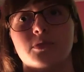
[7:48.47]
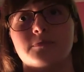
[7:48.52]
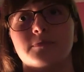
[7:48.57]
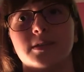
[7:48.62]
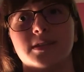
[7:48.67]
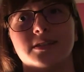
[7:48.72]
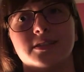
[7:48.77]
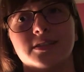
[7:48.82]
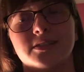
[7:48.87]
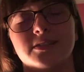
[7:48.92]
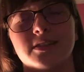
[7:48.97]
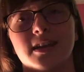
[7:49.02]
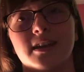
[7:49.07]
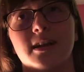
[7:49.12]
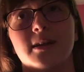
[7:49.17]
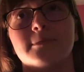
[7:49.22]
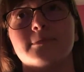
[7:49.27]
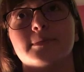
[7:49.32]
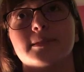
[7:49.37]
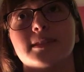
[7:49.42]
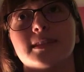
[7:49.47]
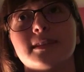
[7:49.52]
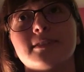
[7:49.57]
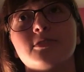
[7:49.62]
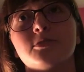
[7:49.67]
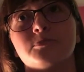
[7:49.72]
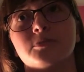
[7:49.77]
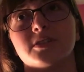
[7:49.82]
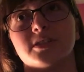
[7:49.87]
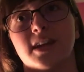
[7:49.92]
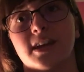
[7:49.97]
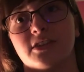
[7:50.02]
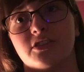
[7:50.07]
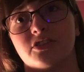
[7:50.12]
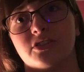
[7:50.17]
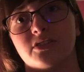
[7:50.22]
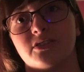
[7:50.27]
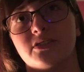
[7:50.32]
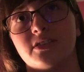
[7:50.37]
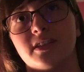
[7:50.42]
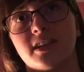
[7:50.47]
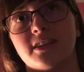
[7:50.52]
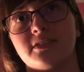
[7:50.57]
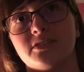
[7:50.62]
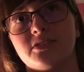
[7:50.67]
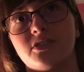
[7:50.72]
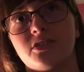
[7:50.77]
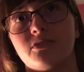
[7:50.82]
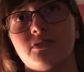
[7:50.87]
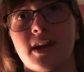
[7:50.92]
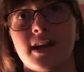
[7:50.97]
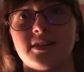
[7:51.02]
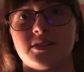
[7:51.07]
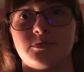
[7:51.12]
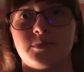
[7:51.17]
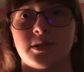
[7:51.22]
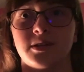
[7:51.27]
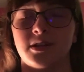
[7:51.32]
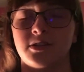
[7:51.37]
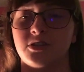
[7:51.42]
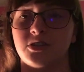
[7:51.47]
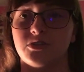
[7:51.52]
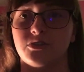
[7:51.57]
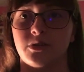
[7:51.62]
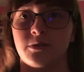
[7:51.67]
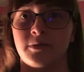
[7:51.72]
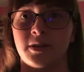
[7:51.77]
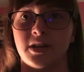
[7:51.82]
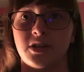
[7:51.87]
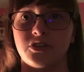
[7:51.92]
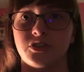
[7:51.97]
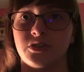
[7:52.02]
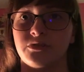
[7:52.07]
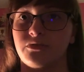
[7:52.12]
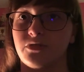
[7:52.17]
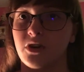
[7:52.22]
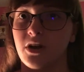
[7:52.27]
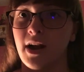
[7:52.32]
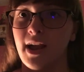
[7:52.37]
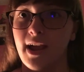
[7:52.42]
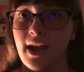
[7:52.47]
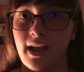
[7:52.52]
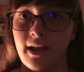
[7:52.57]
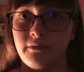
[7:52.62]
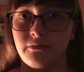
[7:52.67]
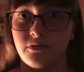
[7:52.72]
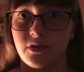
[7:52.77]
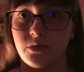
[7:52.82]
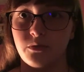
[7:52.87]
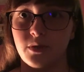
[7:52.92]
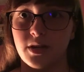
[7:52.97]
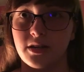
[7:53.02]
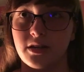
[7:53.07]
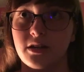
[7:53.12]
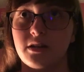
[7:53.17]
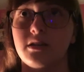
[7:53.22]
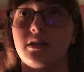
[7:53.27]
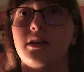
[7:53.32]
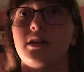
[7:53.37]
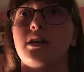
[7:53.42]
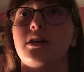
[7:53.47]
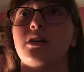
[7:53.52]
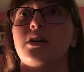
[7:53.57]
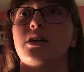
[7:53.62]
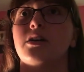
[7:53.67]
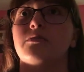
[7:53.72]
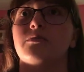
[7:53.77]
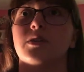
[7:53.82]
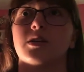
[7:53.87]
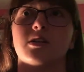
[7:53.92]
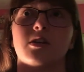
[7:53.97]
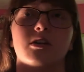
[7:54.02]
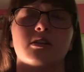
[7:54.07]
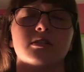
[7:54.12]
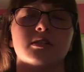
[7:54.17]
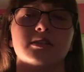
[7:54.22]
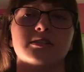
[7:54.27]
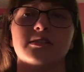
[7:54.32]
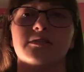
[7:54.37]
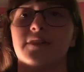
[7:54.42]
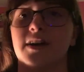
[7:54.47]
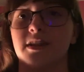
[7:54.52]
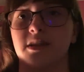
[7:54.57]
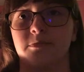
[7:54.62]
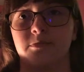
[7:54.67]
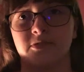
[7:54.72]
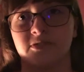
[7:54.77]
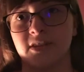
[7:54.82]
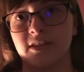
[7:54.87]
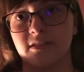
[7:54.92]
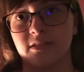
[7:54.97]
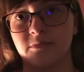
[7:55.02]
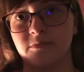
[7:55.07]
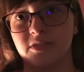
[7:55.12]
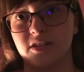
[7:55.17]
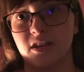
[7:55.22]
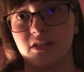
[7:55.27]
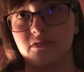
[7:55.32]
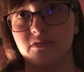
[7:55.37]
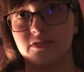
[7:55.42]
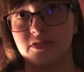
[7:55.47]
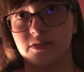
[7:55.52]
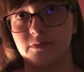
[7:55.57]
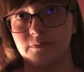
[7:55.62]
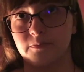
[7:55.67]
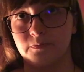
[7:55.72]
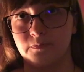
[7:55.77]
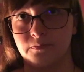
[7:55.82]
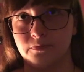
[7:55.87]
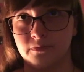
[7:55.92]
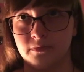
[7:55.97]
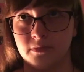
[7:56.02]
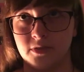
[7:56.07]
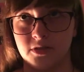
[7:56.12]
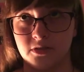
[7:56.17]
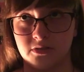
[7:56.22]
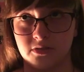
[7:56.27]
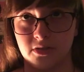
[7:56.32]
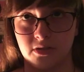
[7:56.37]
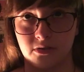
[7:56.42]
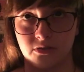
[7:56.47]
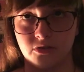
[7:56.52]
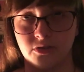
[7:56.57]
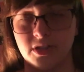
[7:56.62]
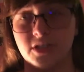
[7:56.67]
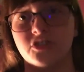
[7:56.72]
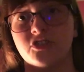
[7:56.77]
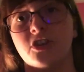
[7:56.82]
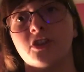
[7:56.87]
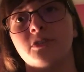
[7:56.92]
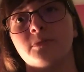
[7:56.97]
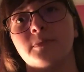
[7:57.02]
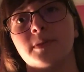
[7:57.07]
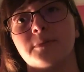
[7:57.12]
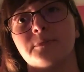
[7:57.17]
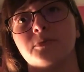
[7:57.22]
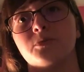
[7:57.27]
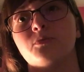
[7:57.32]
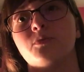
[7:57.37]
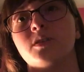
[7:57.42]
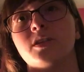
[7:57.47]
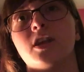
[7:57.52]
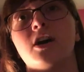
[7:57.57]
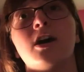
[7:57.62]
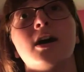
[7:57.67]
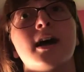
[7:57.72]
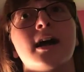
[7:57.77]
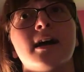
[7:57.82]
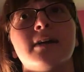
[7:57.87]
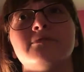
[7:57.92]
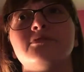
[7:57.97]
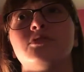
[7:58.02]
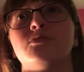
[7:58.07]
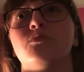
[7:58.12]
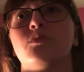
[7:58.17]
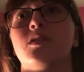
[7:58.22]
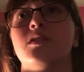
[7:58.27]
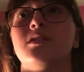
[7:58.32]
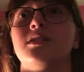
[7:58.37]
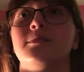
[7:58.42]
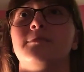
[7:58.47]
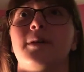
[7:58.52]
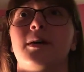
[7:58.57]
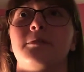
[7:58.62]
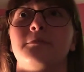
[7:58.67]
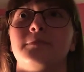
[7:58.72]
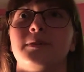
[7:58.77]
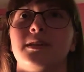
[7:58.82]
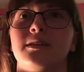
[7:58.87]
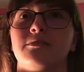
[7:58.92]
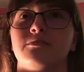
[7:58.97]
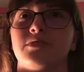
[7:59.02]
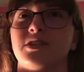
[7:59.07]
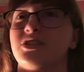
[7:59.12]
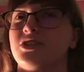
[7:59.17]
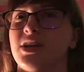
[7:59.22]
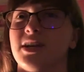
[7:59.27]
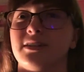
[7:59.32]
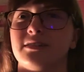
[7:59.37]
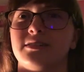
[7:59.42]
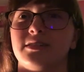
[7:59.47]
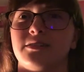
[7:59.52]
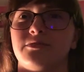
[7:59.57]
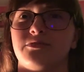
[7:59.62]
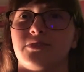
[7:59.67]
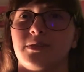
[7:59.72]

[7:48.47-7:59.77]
would be to set up legal protections against harassment and discrimination for everyone, regardless of how they present themselves. So transgender people will not have to worry about being rejected